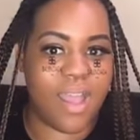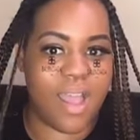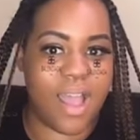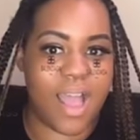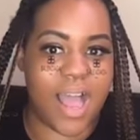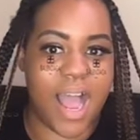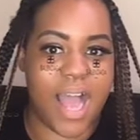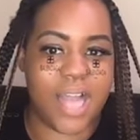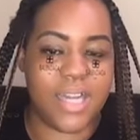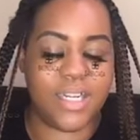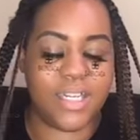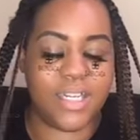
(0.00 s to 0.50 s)

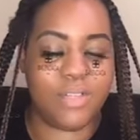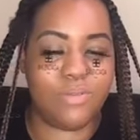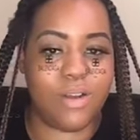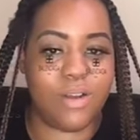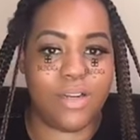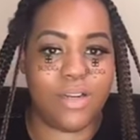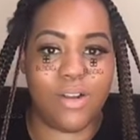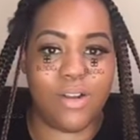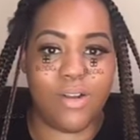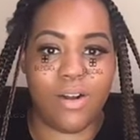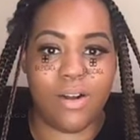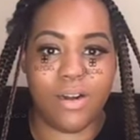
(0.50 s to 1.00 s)
I just
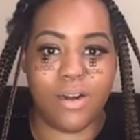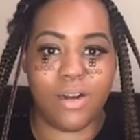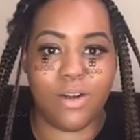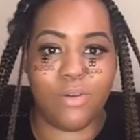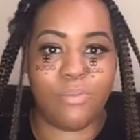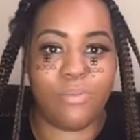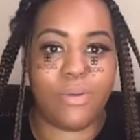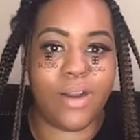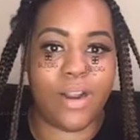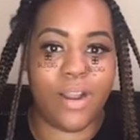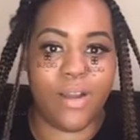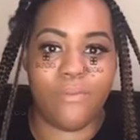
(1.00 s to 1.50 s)
want to know a little
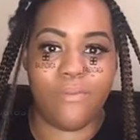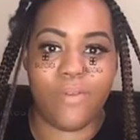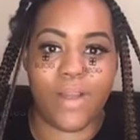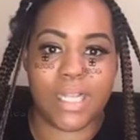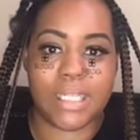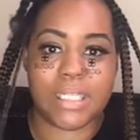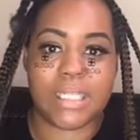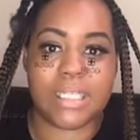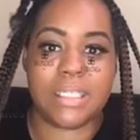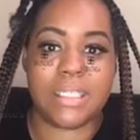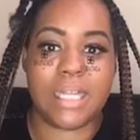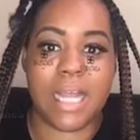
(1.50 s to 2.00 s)
bit of
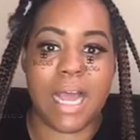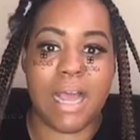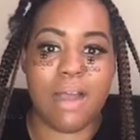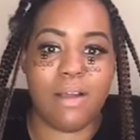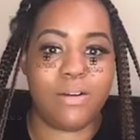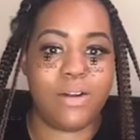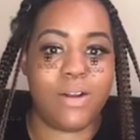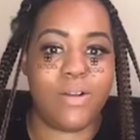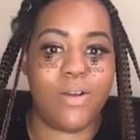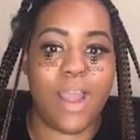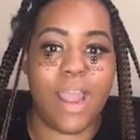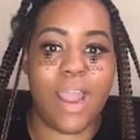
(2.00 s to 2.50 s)
advice because I
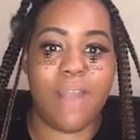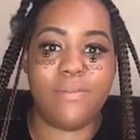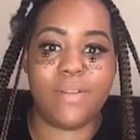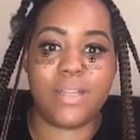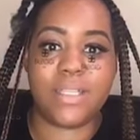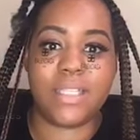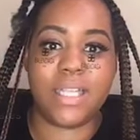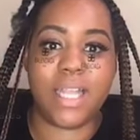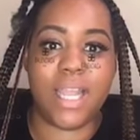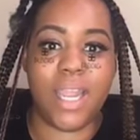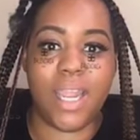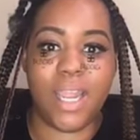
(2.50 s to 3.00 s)
don't know
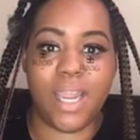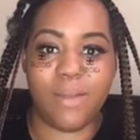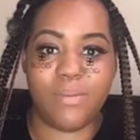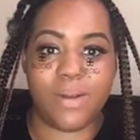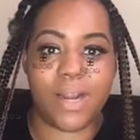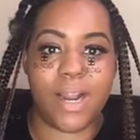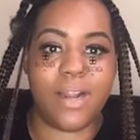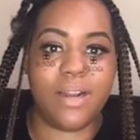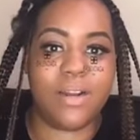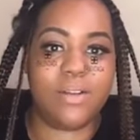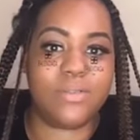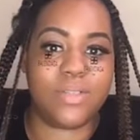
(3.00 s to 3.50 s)
everything, but
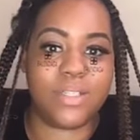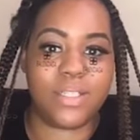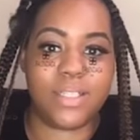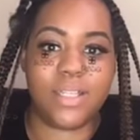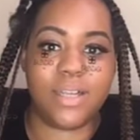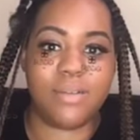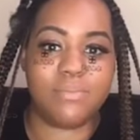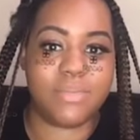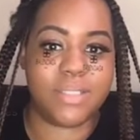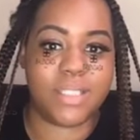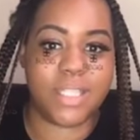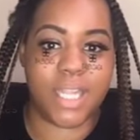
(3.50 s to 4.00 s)
I know
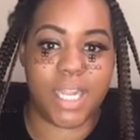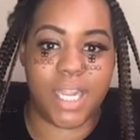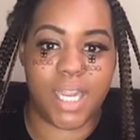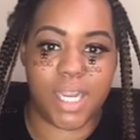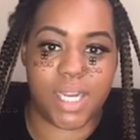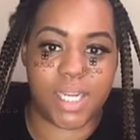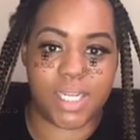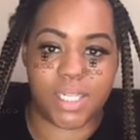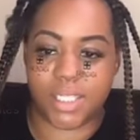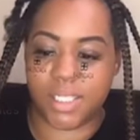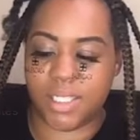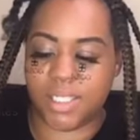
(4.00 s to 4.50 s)
some
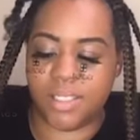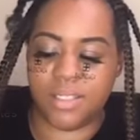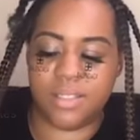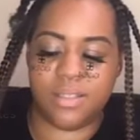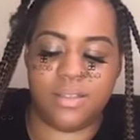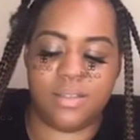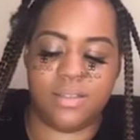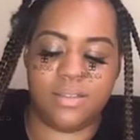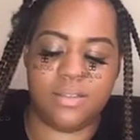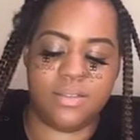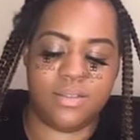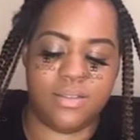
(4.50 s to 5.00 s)
things.
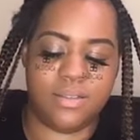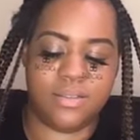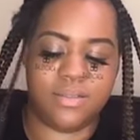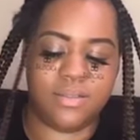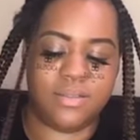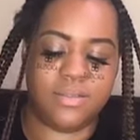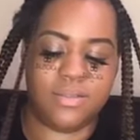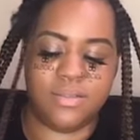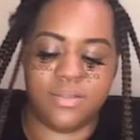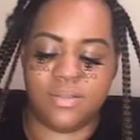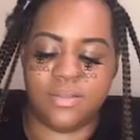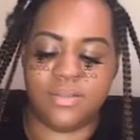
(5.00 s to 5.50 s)

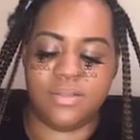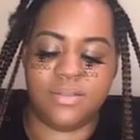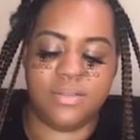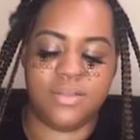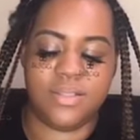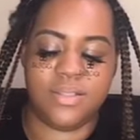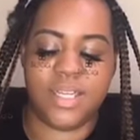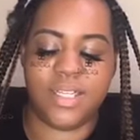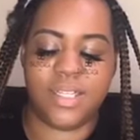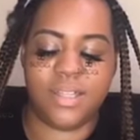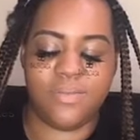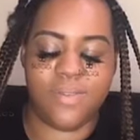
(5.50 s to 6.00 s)

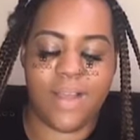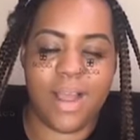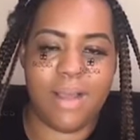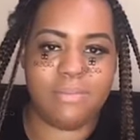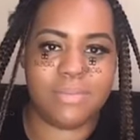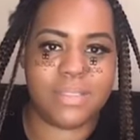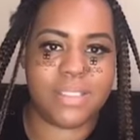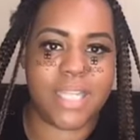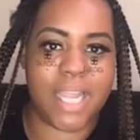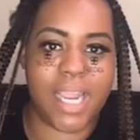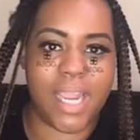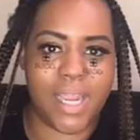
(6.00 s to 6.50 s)
Because if
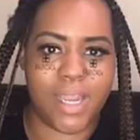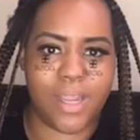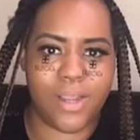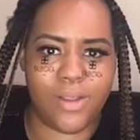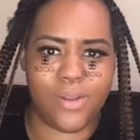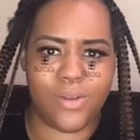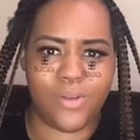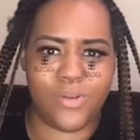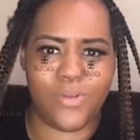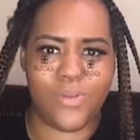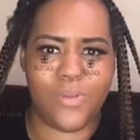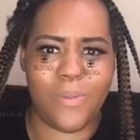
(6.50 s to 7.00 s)
I'm dating
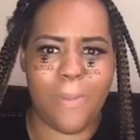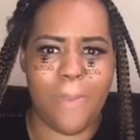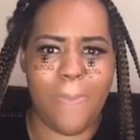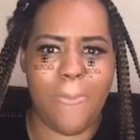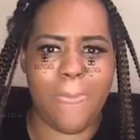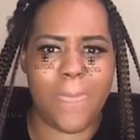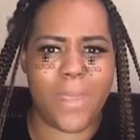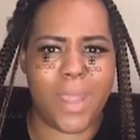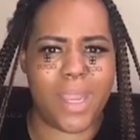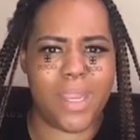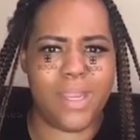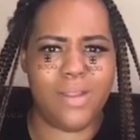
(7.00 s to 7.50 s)
you
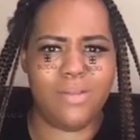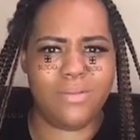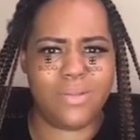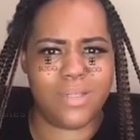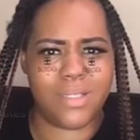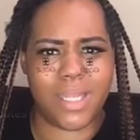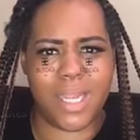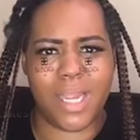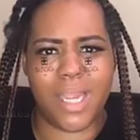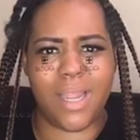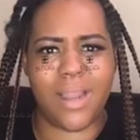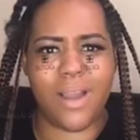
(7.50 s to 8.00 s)
and you
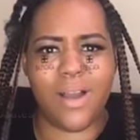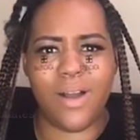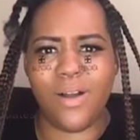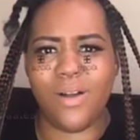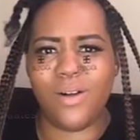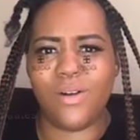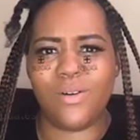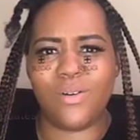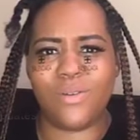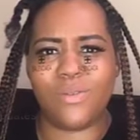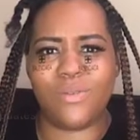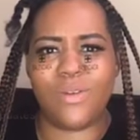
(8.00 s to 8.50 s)
saying,
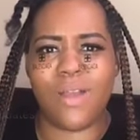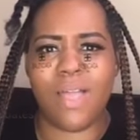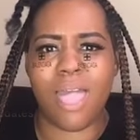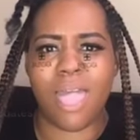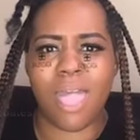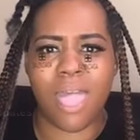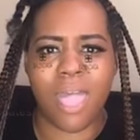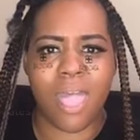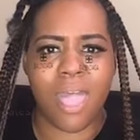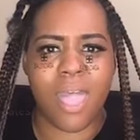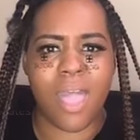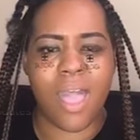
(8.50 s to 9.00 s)
oh,
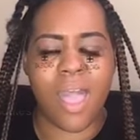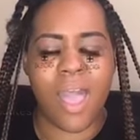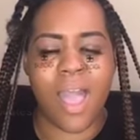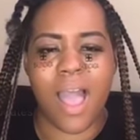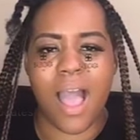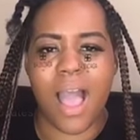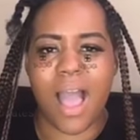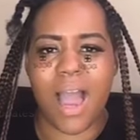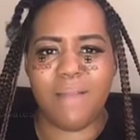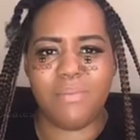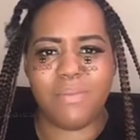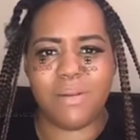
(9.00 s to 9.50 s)

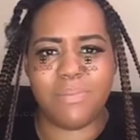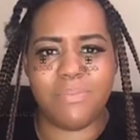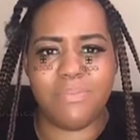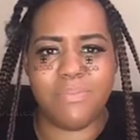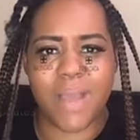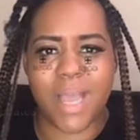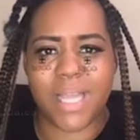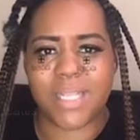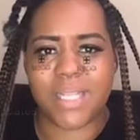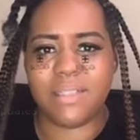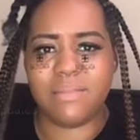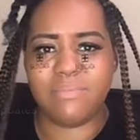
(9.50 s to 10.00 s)
I'm the
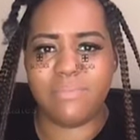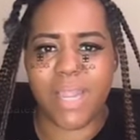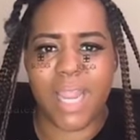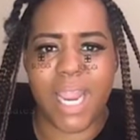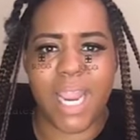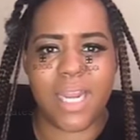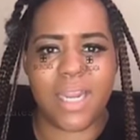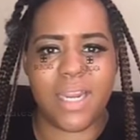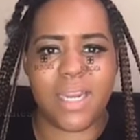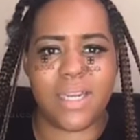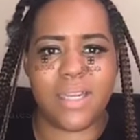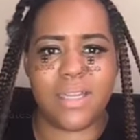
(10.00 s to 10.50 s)
best
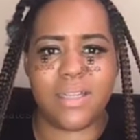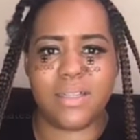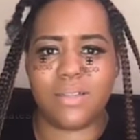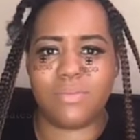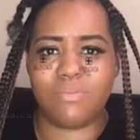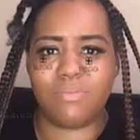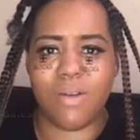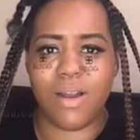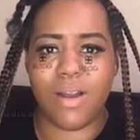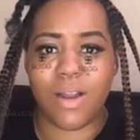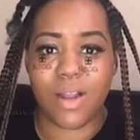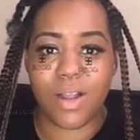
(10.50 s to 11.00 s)
man in this
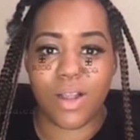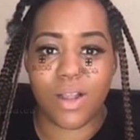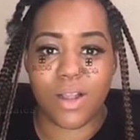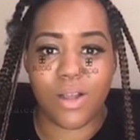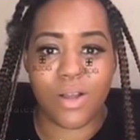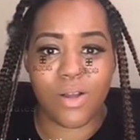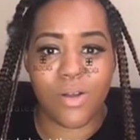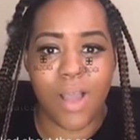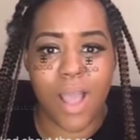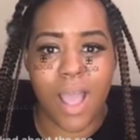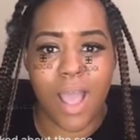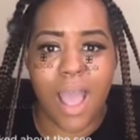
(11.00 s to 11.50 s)

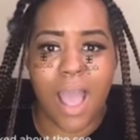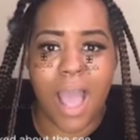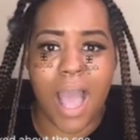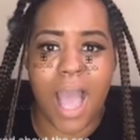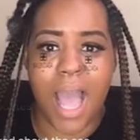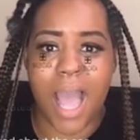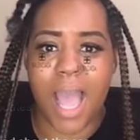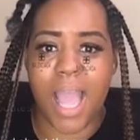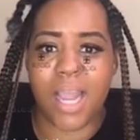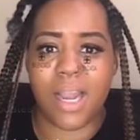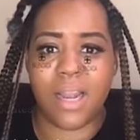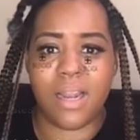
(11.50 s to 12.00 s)
world.
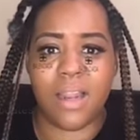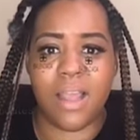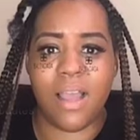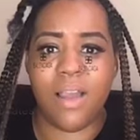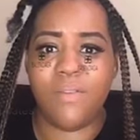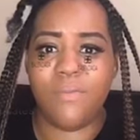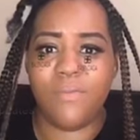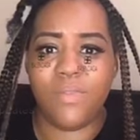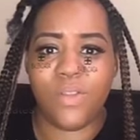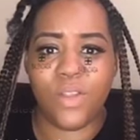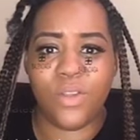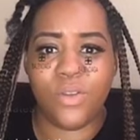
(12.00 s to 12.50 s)
I
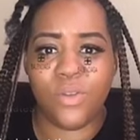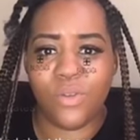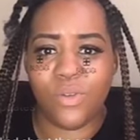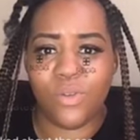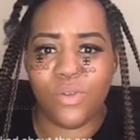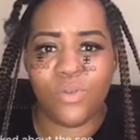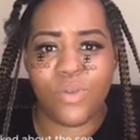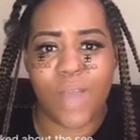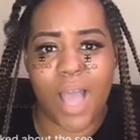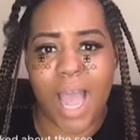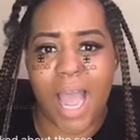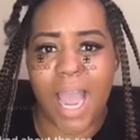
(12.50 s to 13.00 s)
love
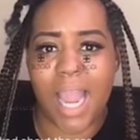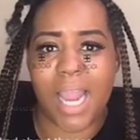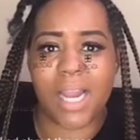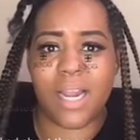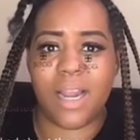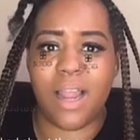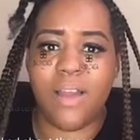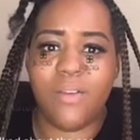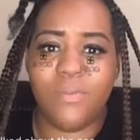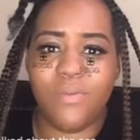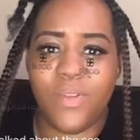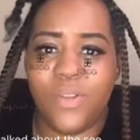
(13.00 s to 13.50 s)
you. I
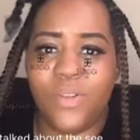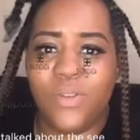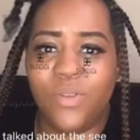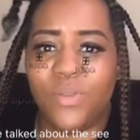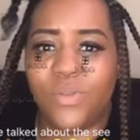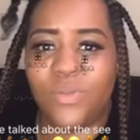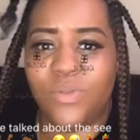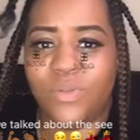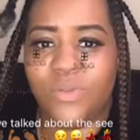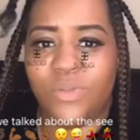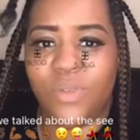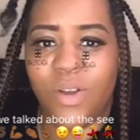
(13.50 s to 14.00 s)
love
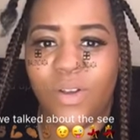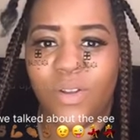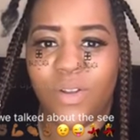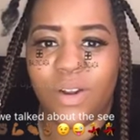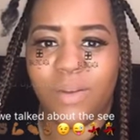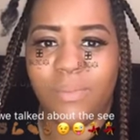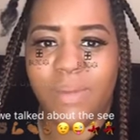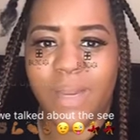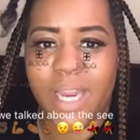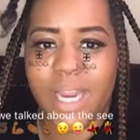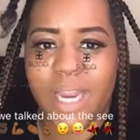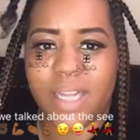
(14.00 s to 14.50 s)
you. Hold
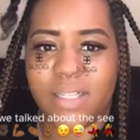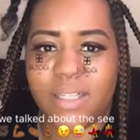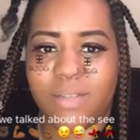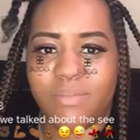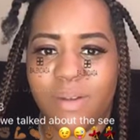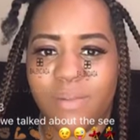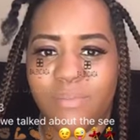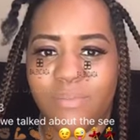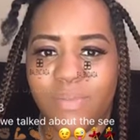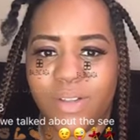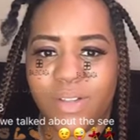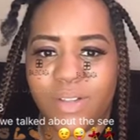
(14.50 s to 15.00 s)
on, let me answer.
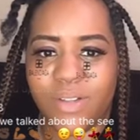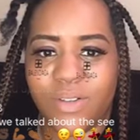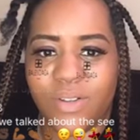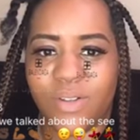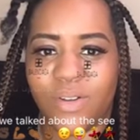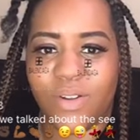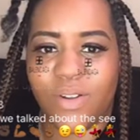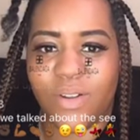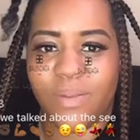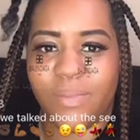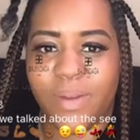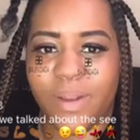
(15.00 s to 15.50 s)
My brother's
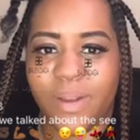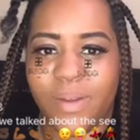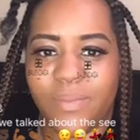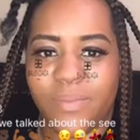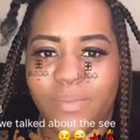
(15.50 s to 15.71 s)
calling me.